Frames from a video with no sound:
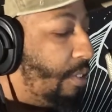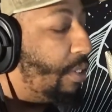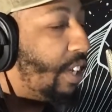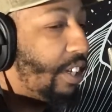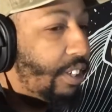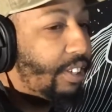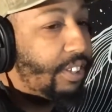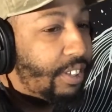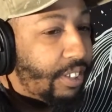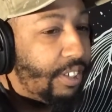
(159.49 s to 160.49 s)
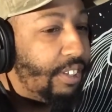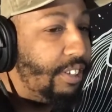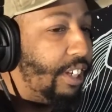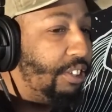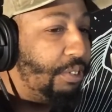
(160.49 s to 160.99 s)
okay,
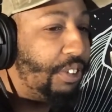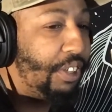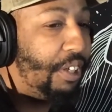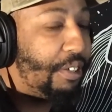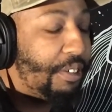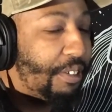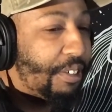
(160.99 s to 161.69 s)
that's I had up. to bounce